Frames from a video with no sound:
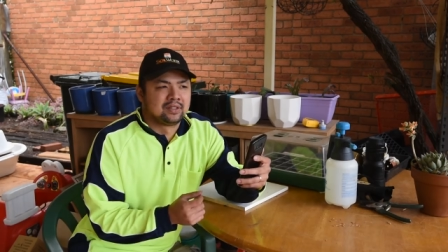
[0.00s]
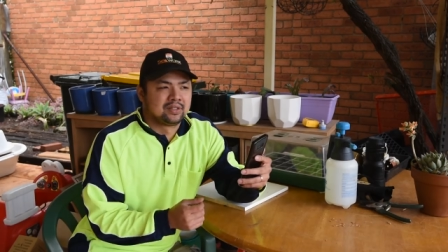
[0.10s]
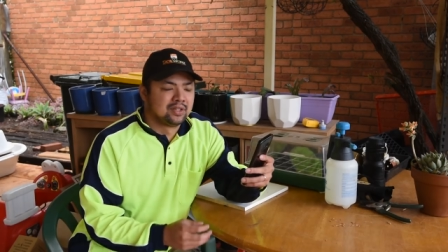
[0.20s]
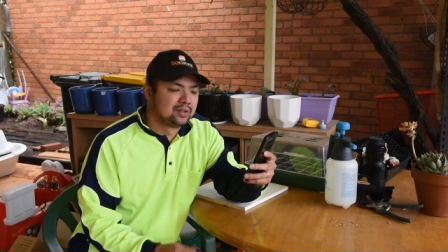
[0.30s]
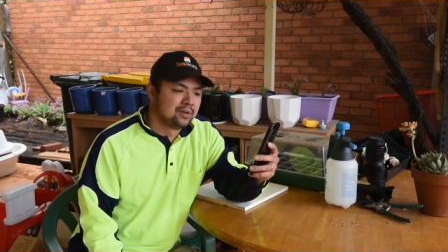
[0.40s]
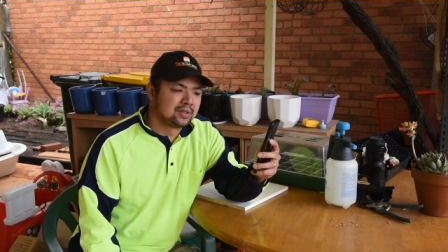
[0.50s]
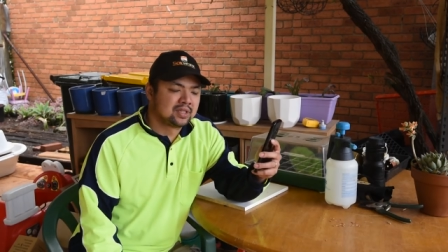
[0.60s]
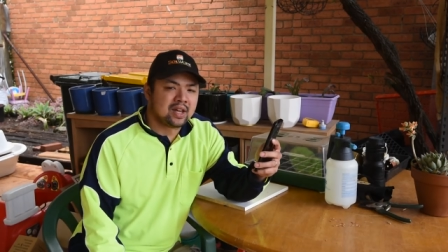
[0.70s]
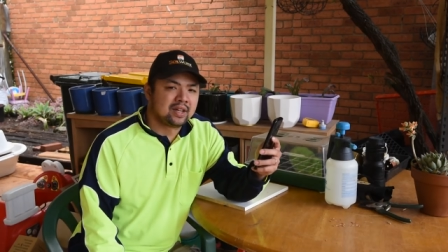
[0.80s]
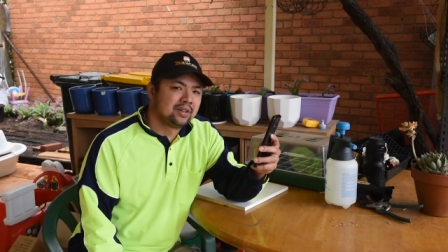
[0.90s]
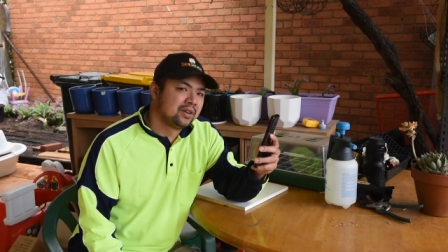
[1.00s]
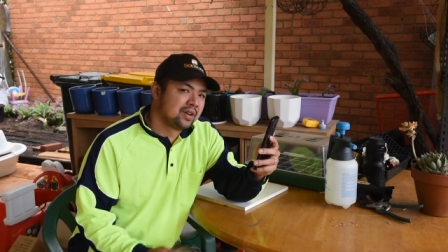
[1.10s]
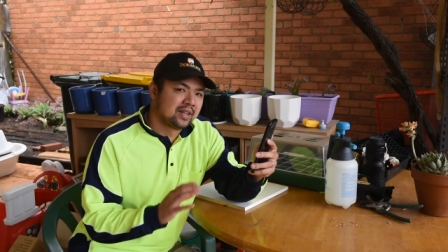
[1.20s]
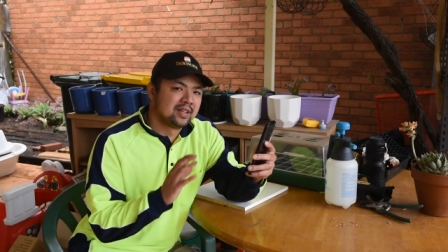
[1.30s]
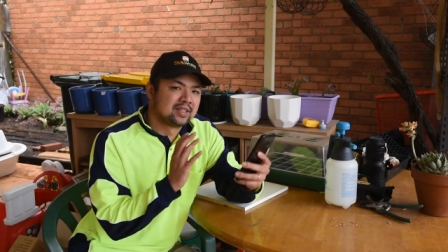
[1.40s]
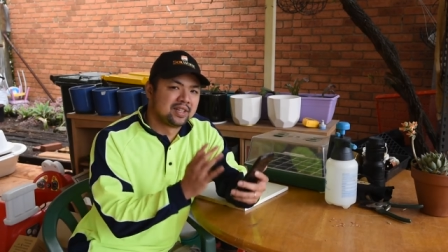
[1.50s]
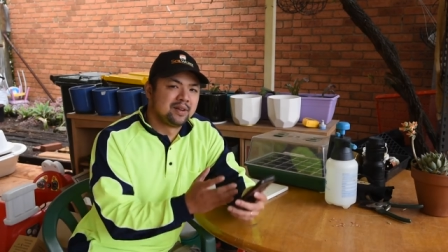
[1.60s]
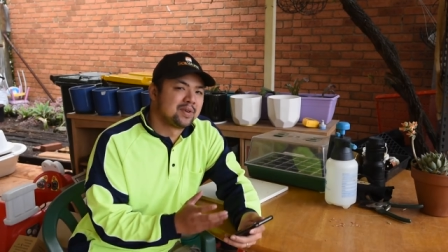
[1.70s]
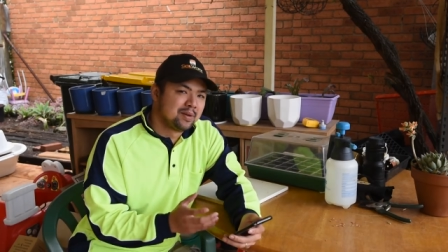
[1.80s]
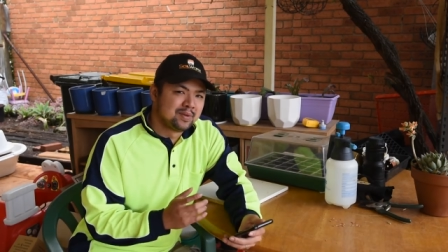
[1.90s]
So it looks like you're getting the
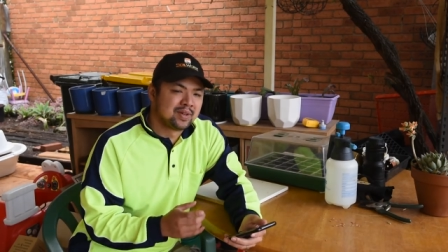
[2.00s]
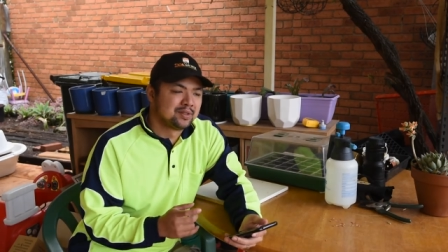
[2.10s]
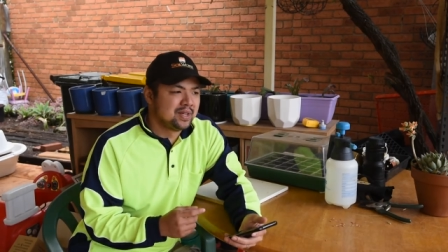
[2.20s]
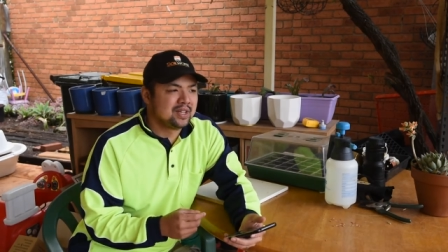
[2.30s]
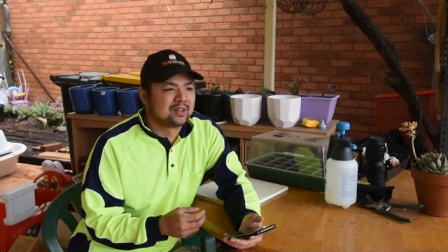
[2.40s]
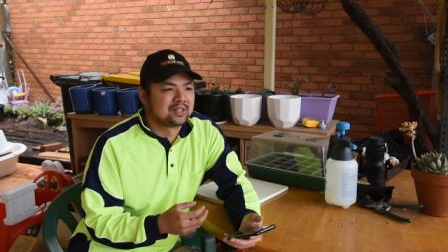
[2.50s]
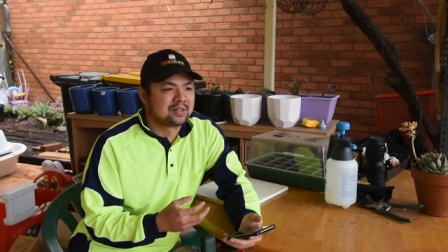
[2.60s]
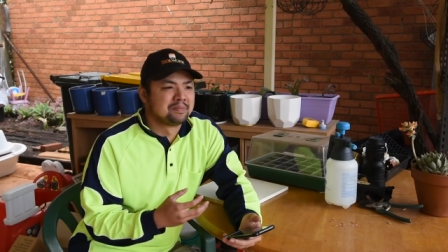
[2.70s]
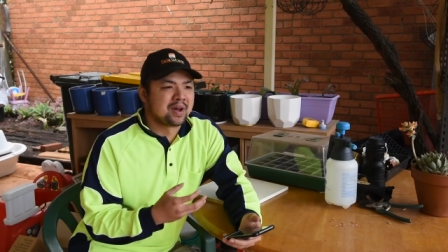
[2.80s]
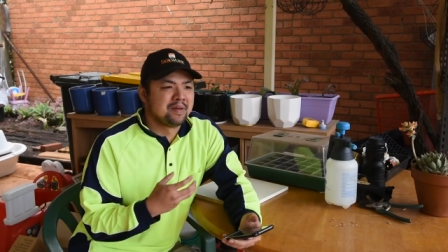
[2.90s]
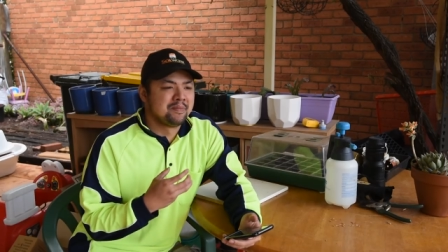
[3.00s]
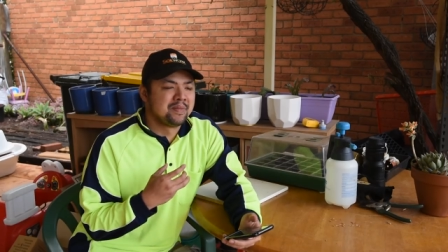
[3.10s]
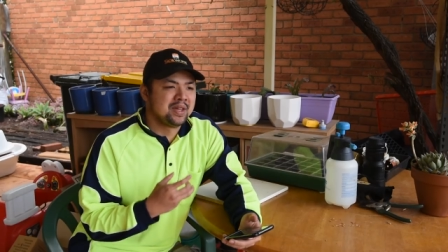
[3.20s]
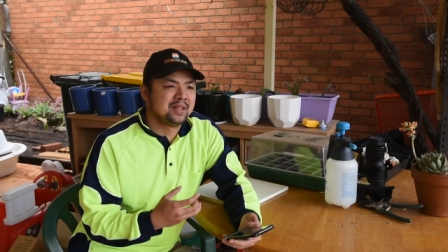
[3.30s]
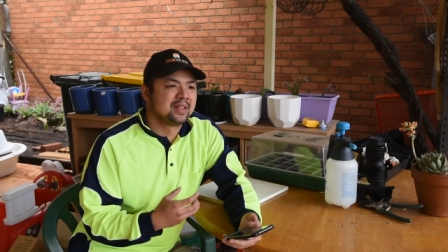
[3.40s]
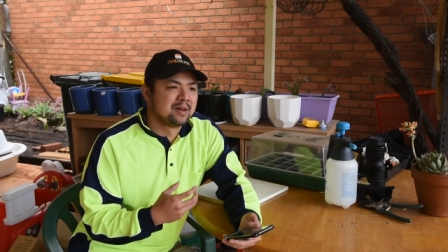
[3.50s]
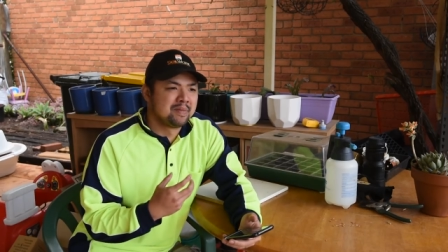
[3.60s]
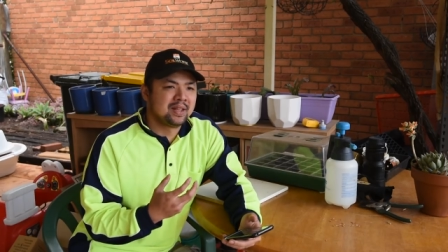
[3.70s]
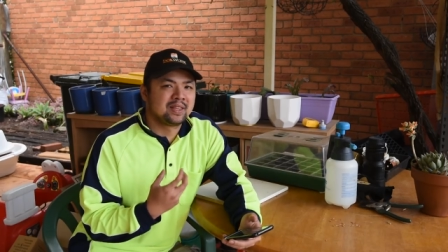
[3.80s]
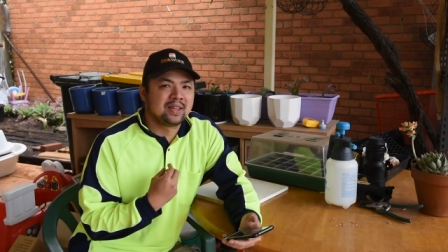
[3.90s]
same problem as me because my main, the
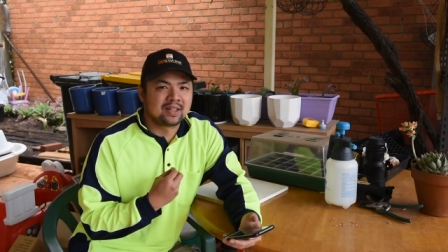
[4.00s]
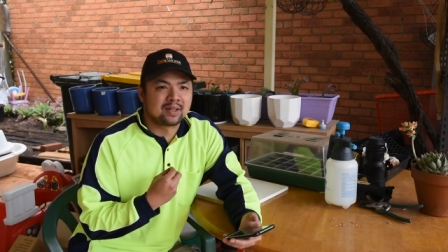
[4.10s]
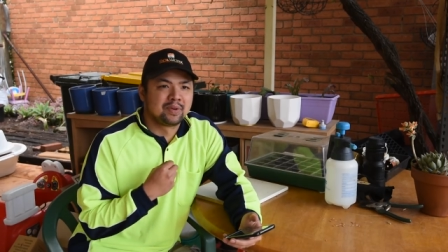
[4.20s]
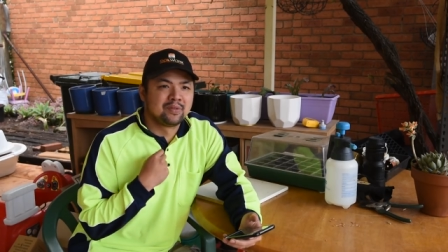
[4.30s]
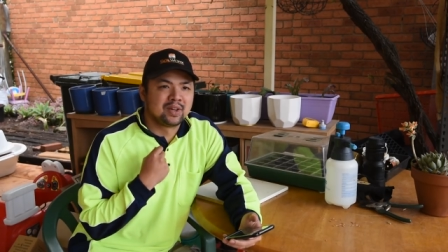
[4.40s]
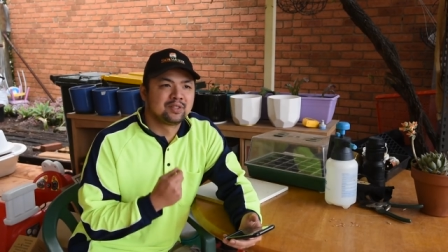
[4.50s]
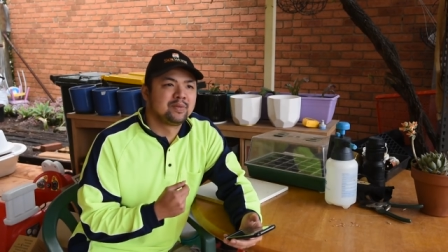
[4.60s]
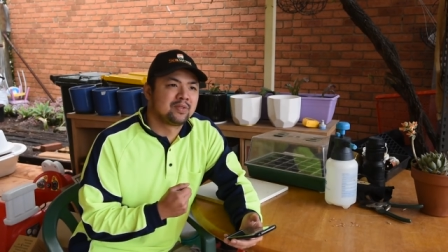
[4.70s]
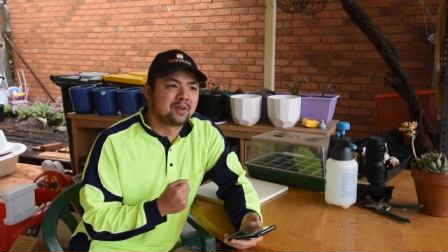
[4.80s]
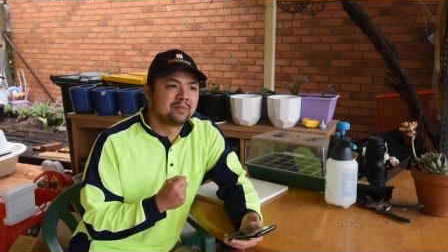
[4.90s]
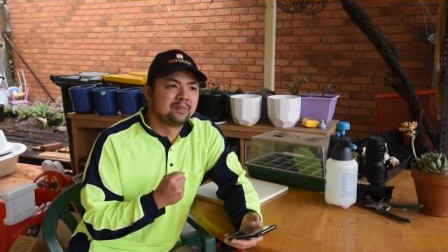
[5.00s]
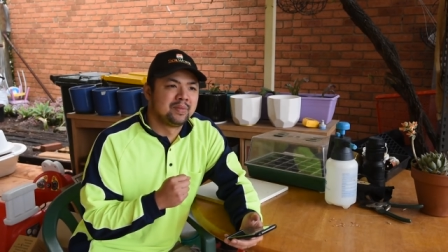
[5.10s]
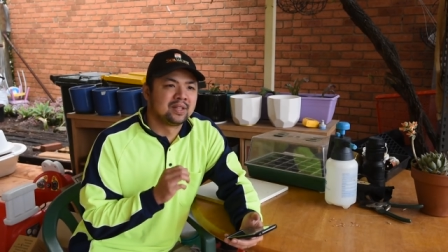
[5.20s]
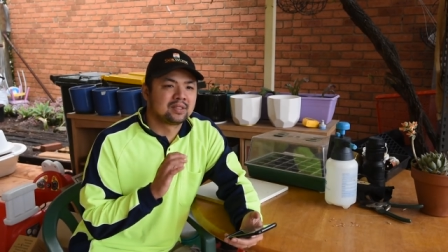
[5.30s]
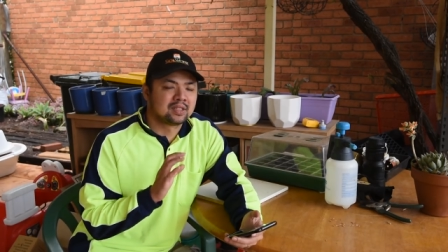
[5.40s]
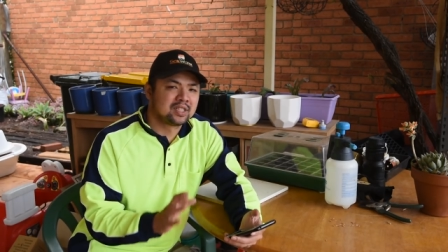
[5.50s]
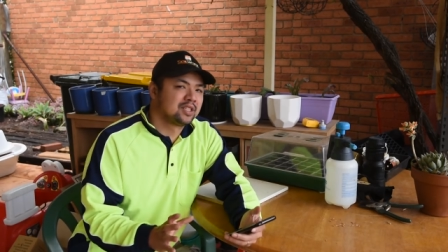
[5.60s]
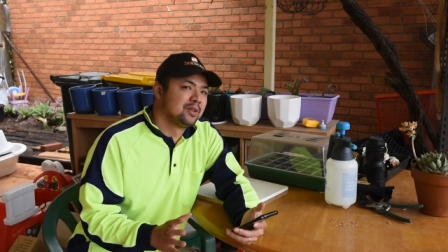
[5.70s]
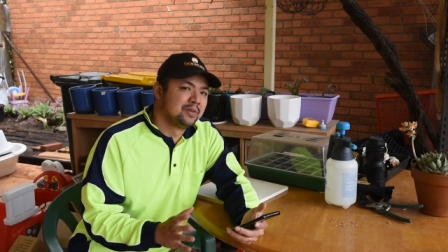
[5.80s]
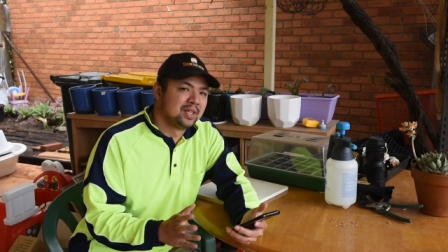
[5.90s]
main thing that prevents me from being
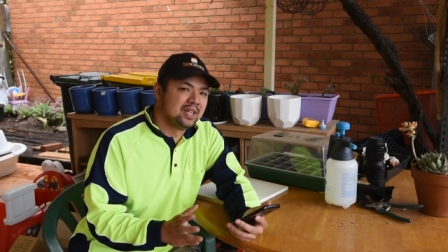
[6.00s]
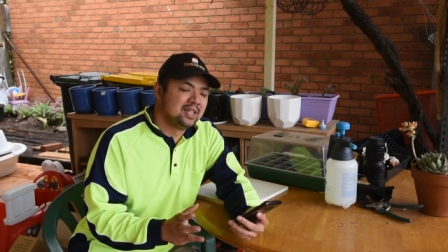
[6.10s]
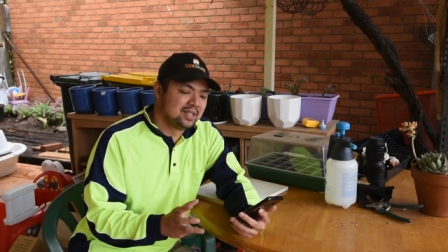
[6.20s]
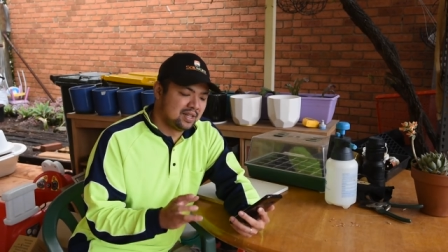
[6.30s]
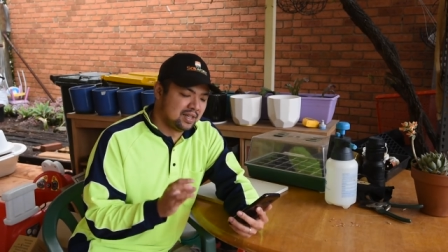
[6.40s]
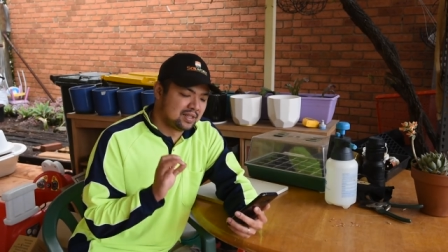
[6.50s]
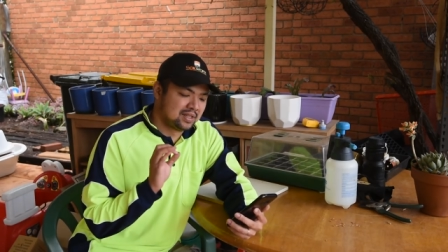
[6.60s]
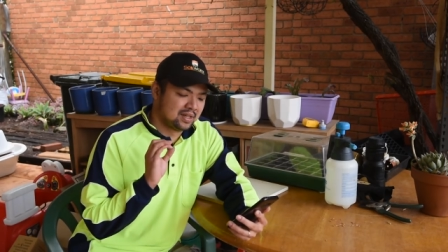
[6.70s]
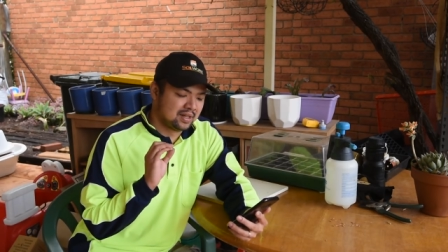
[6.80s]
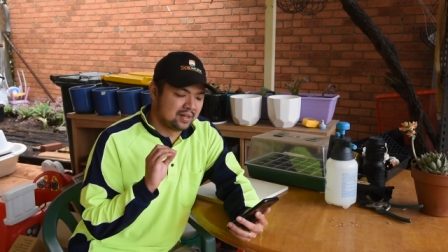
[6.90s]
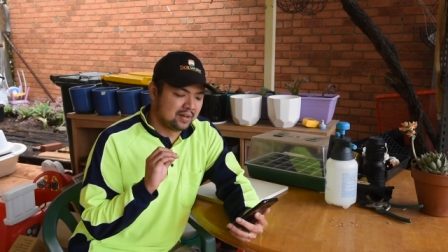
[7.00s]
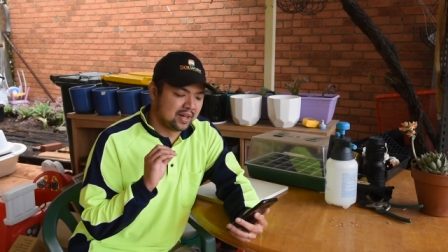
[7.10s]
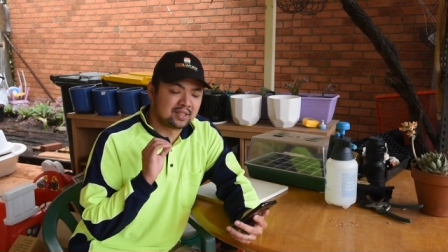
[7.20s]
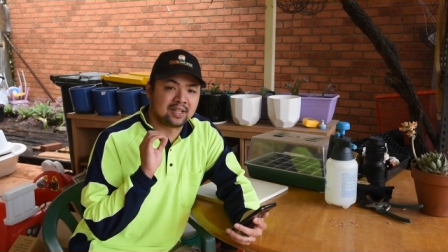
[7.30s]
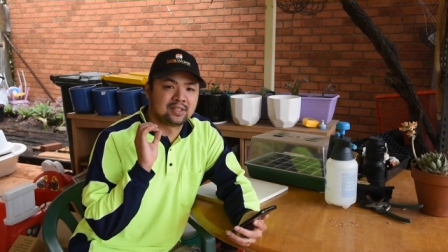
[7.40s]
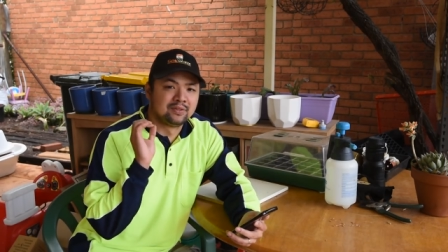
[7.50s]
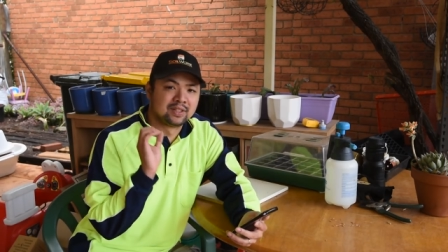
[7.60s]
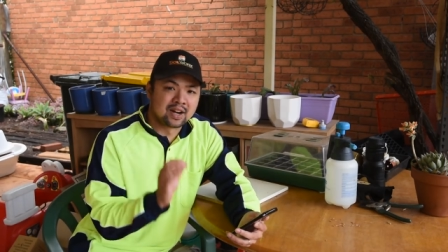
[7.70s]
successful with these is uh, excessive